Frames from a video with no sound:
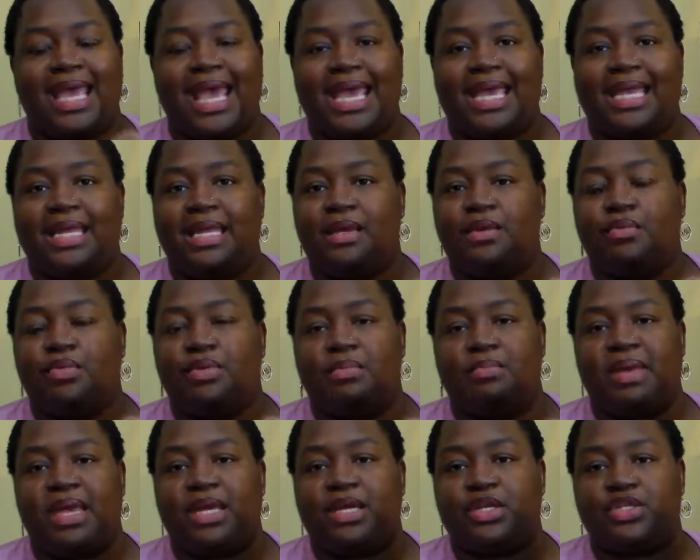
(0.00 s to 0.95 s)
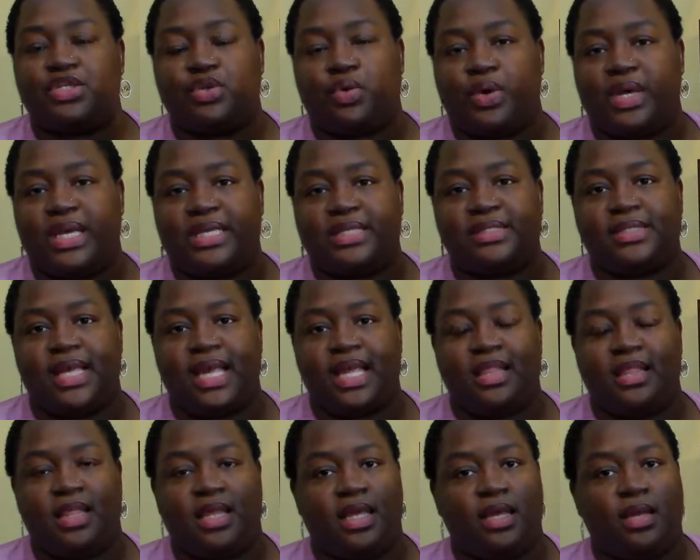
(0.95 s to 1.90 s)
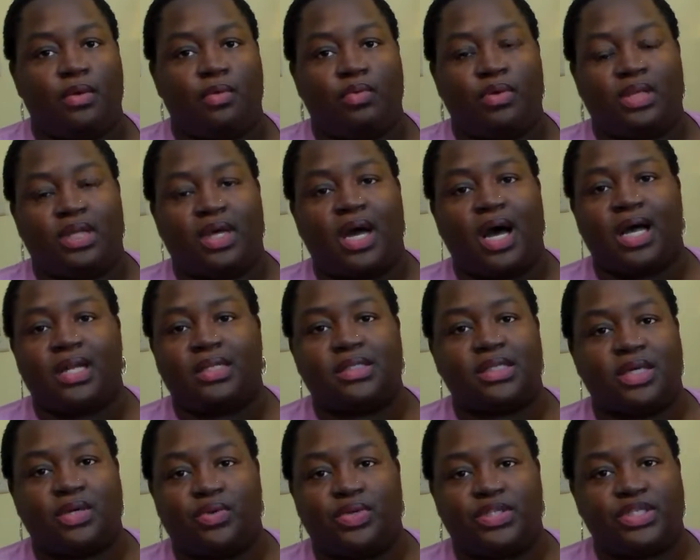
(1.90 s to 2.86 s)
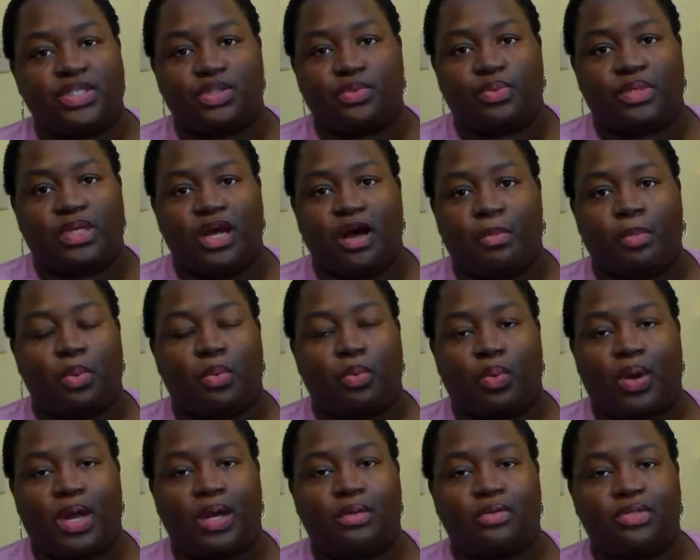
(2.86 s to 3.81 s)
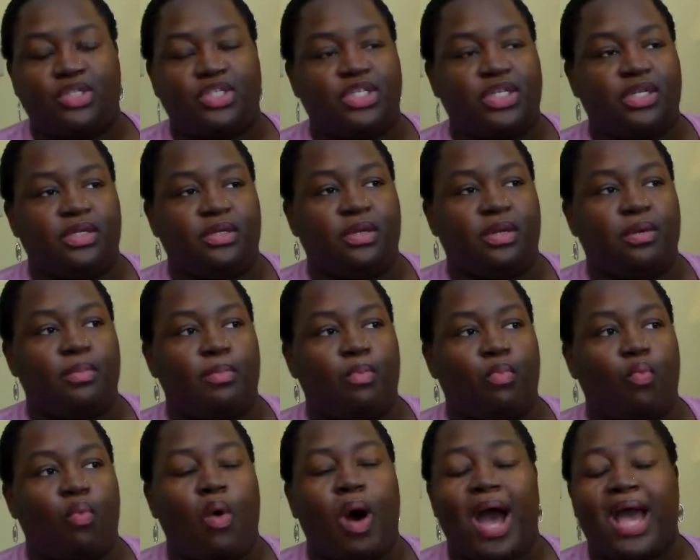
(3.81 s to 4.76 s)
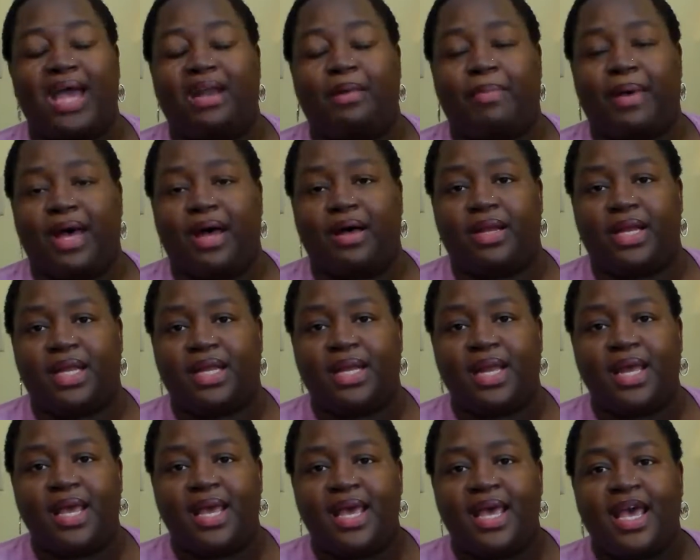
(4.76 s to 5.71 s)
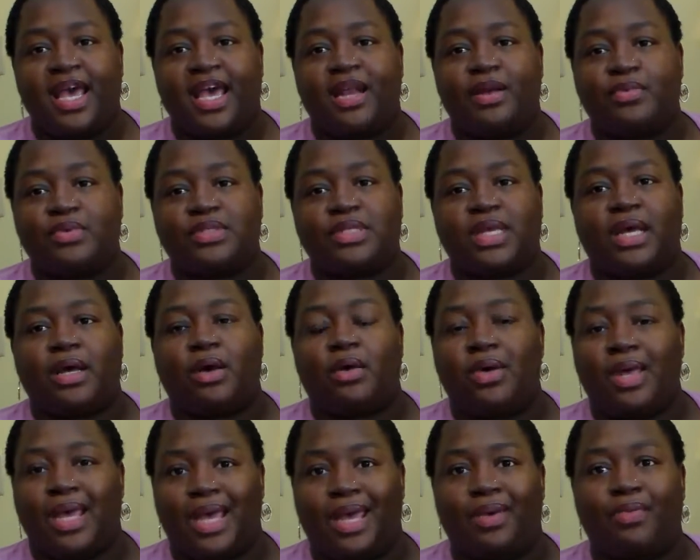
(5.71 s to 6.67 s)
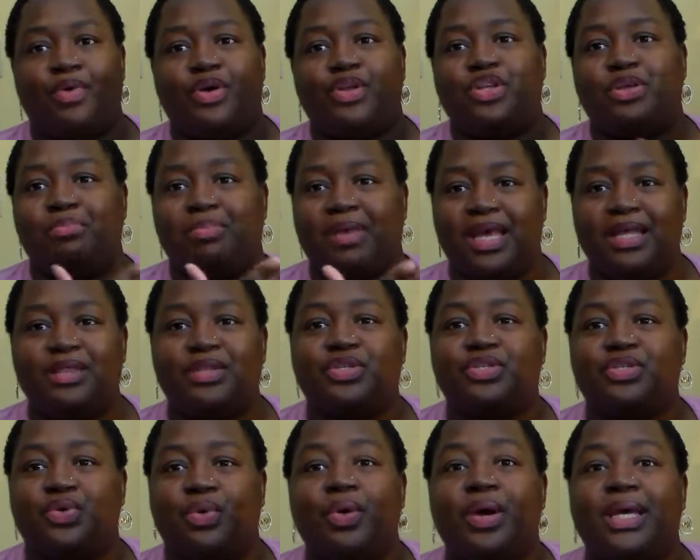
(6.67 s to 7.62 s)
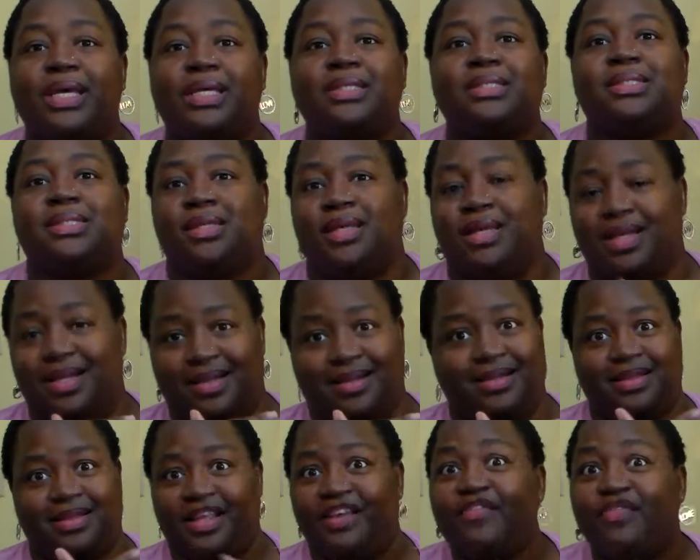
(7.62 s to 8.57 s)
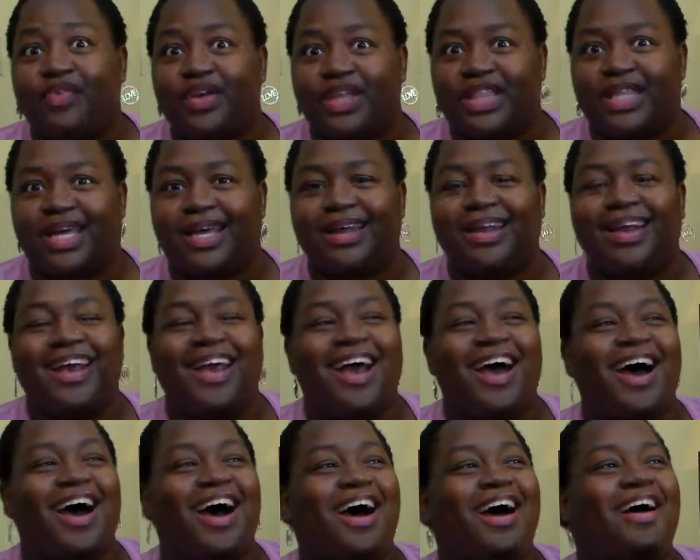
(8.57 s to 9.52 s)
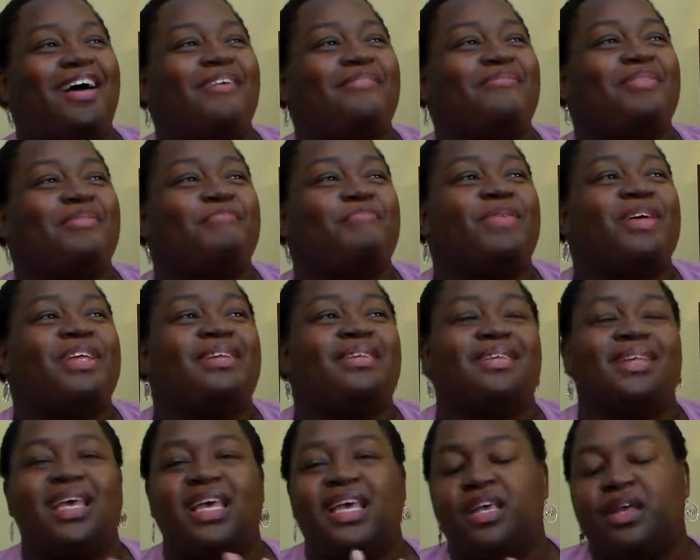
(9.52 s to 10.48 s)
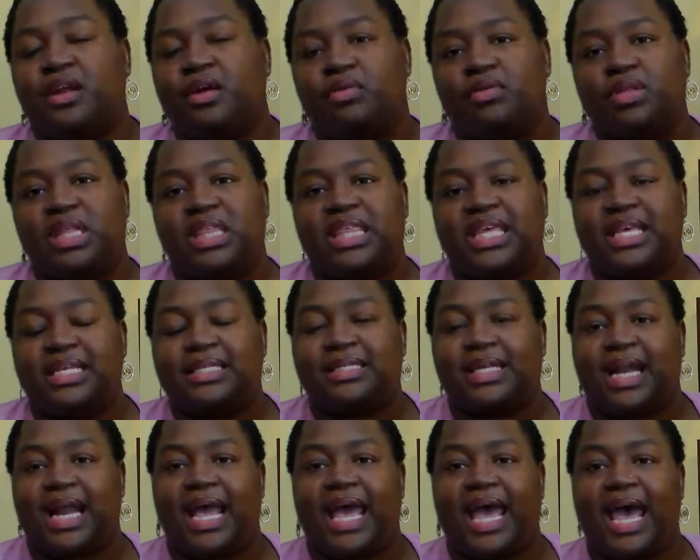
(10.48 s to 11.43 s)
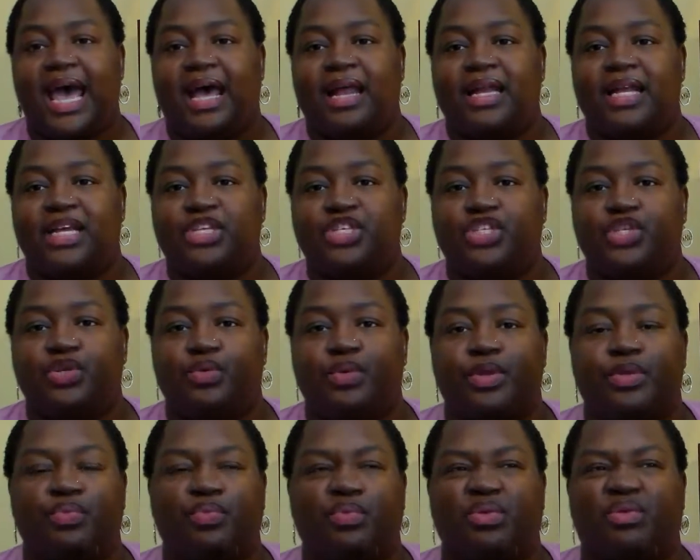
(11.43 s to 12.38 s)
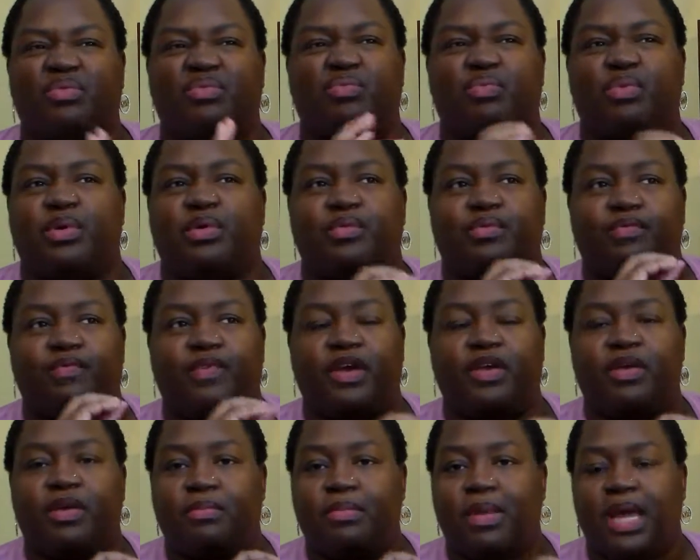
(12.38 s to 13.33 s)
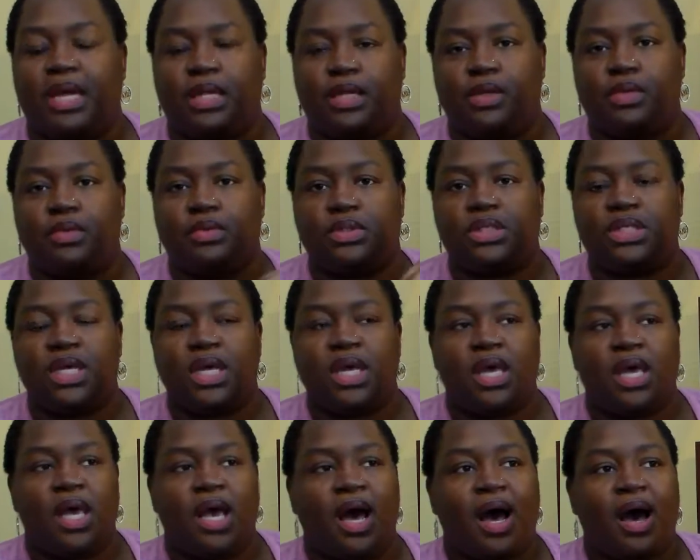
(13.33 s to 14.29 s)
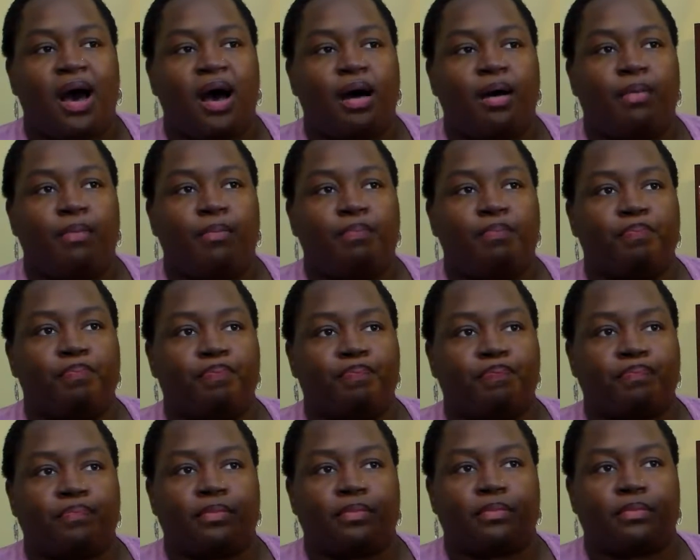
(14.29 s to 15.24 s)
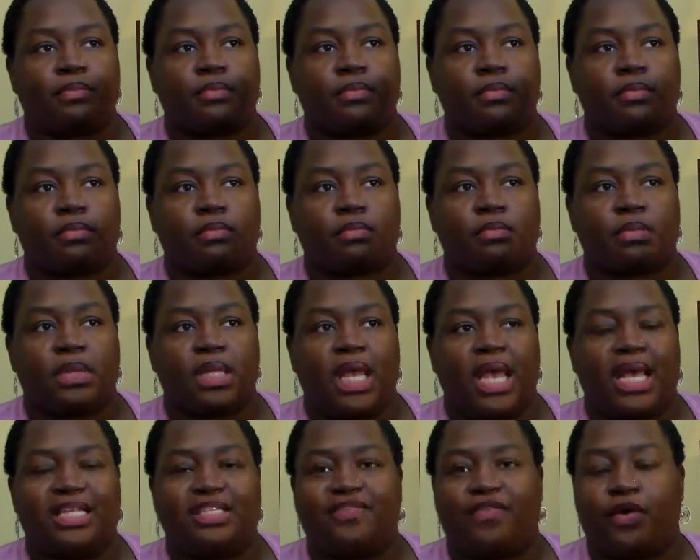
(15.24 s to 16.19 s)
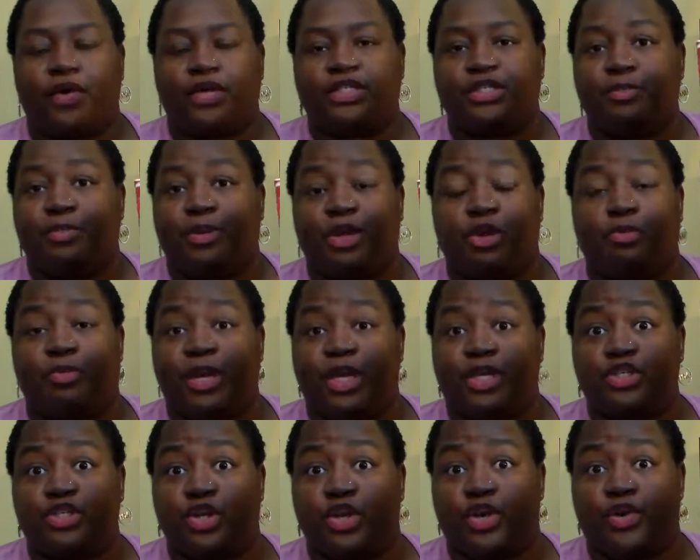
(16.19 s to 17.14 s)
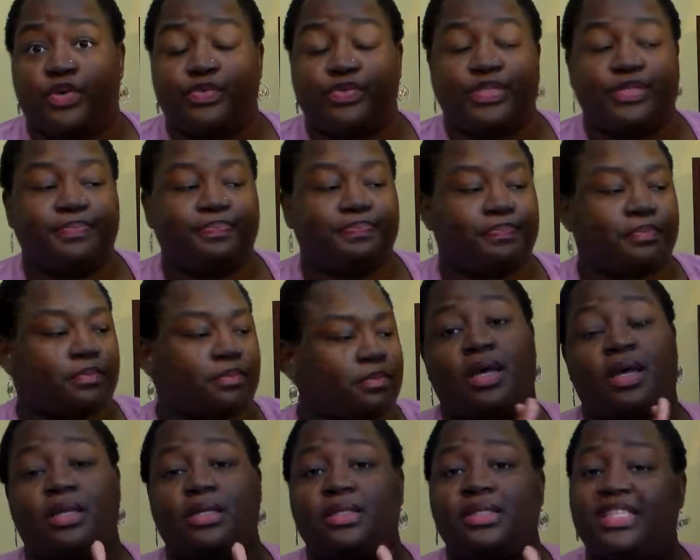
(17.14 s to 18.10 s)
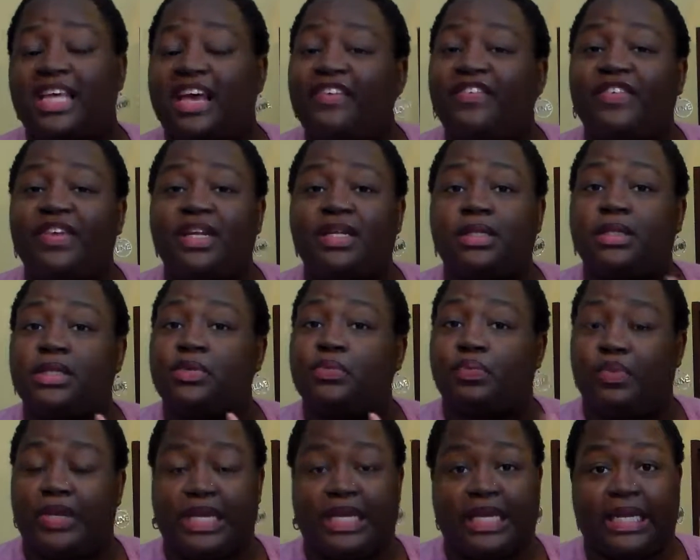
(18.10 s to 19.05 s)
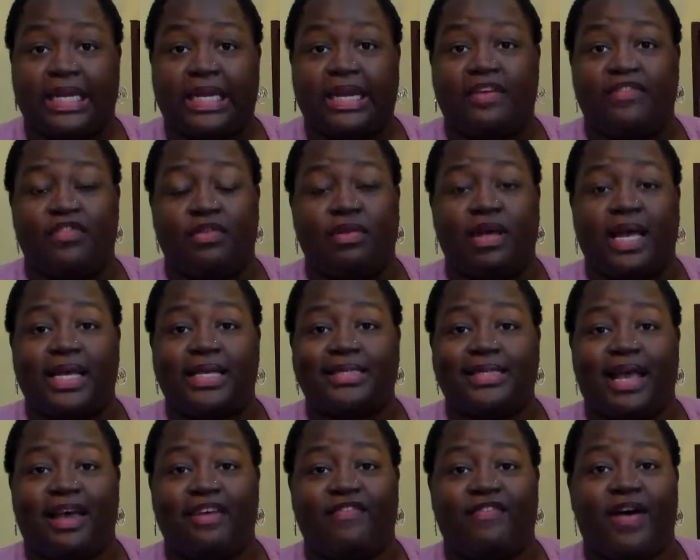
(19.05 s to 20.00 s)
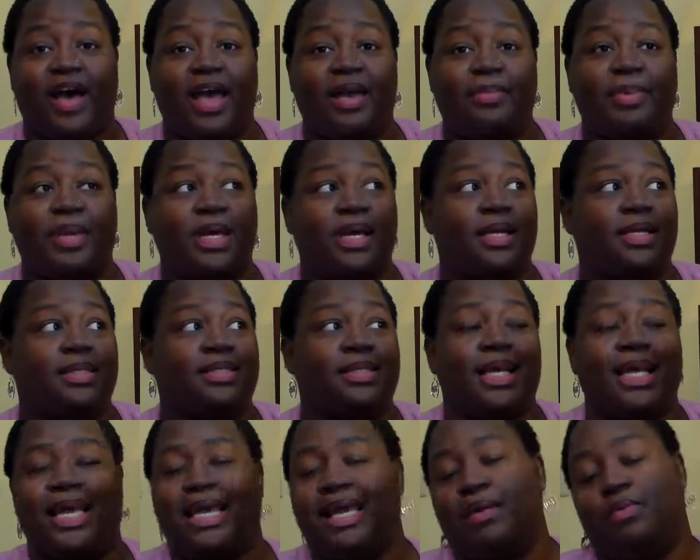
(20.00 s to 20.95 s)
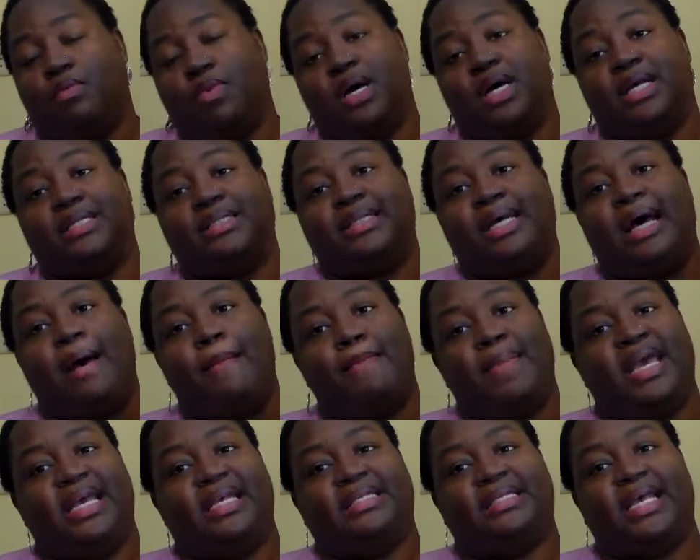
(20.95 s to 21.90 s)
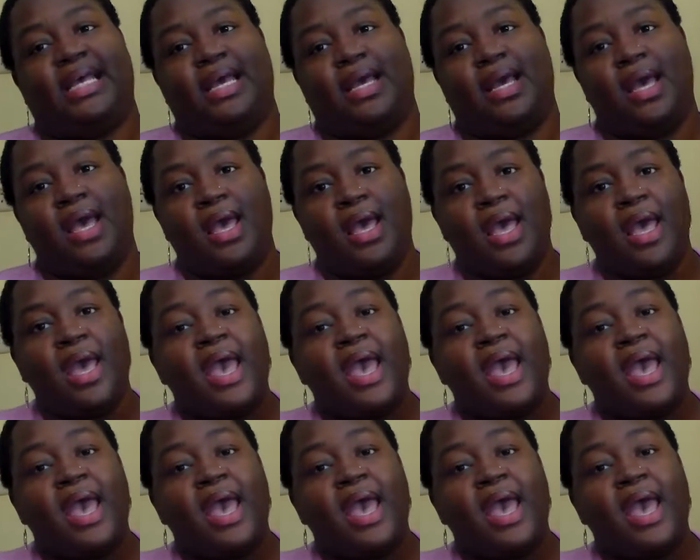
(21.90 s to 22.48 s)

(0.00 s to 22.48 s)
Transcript: Katie would make a choice, and then when the consequences would come around, she'd whine about it. And it was like, okay, well, you made the choice, live with it. But you know, the things that I had issue with were very minute as far as the bigger picture goes. Definitely read it if you like sci-fi, because it was amazing